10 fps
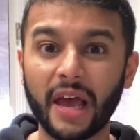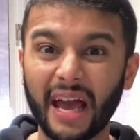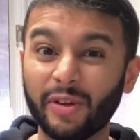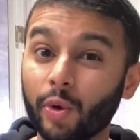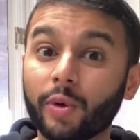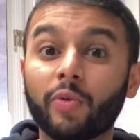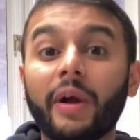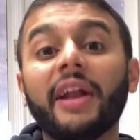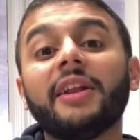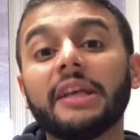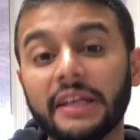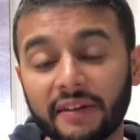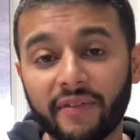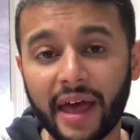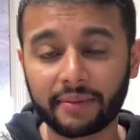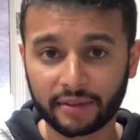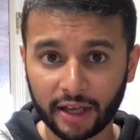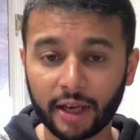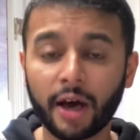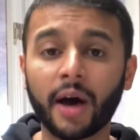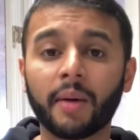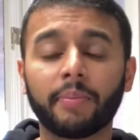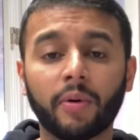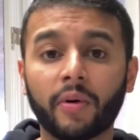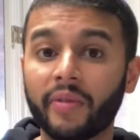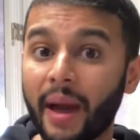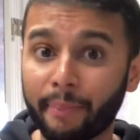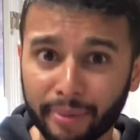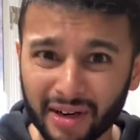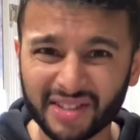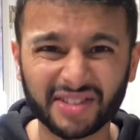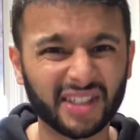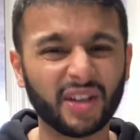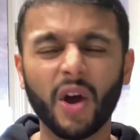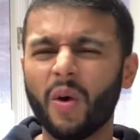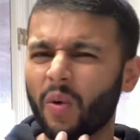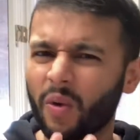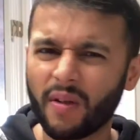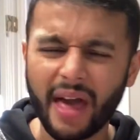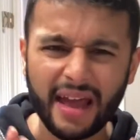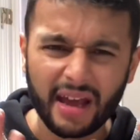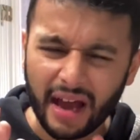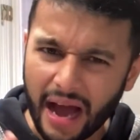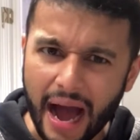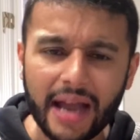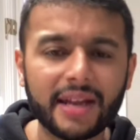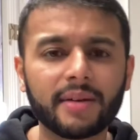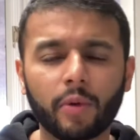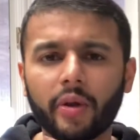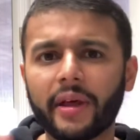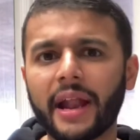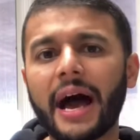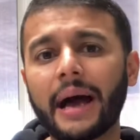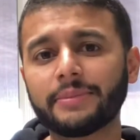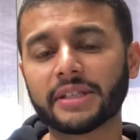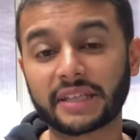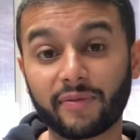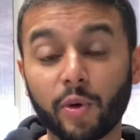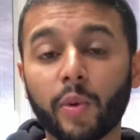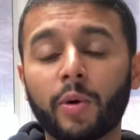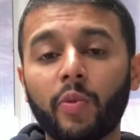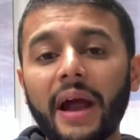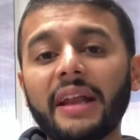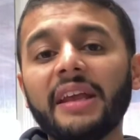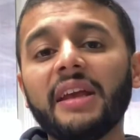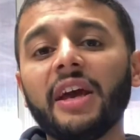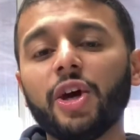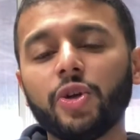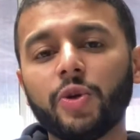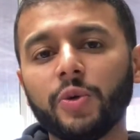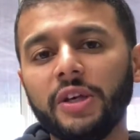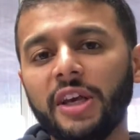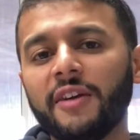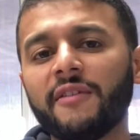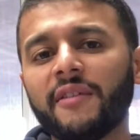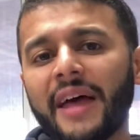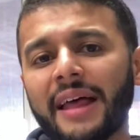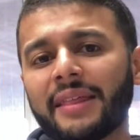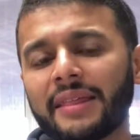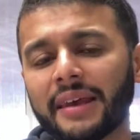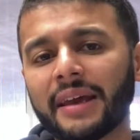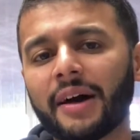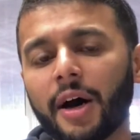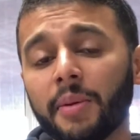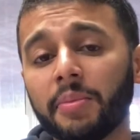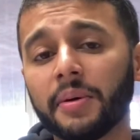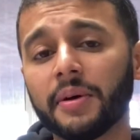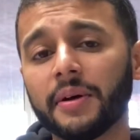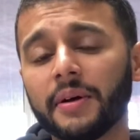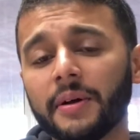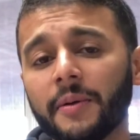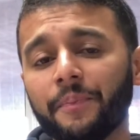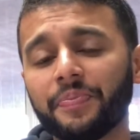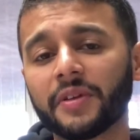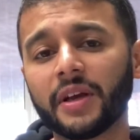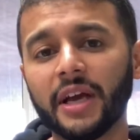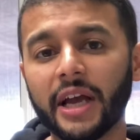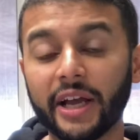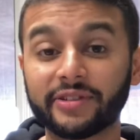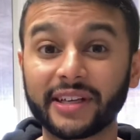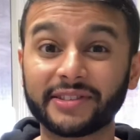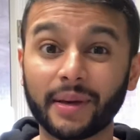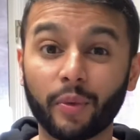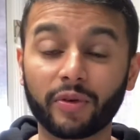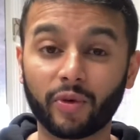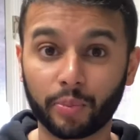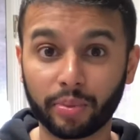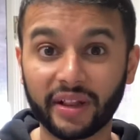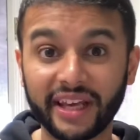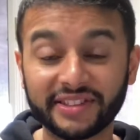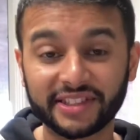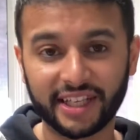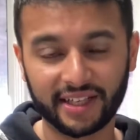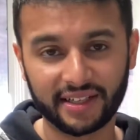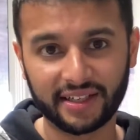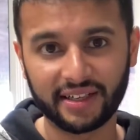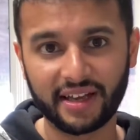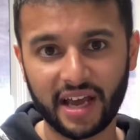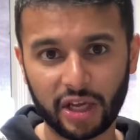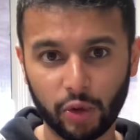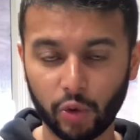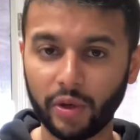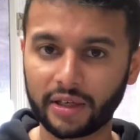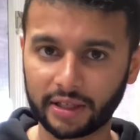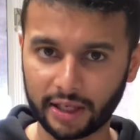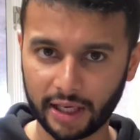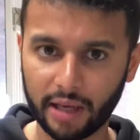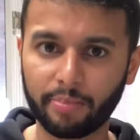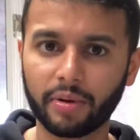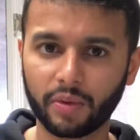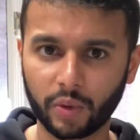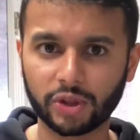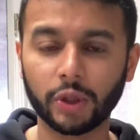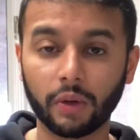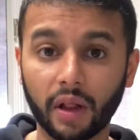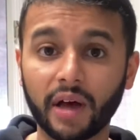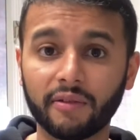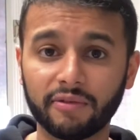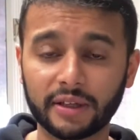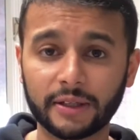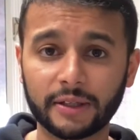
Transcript: and you are ready to give that thing up or that person or that item or that object, if you are ready to give that thing up, it's like someone replacing it and you get to keep what you love.